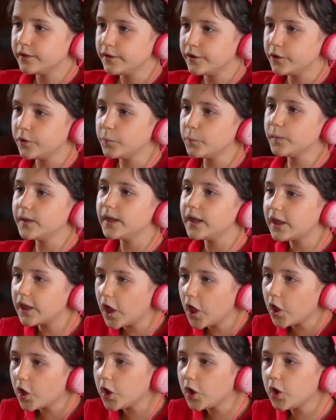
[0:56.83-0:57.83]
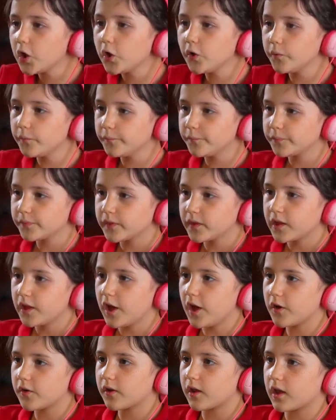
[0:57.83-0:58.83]
Here we go.
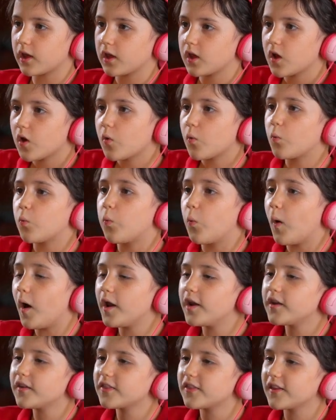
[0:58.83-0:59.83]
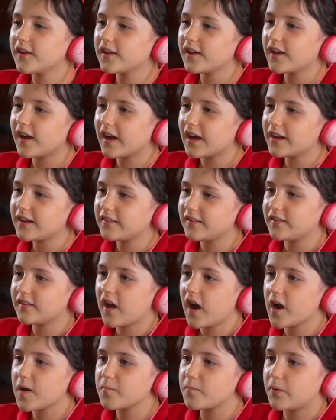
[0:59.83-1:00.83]
Okay, one thing, guys,
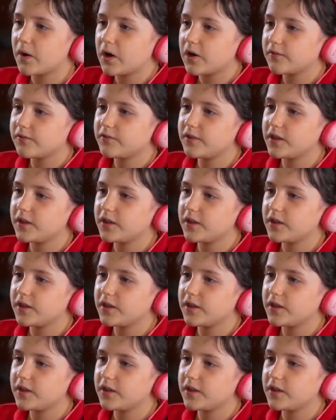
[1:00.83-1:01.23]
I bought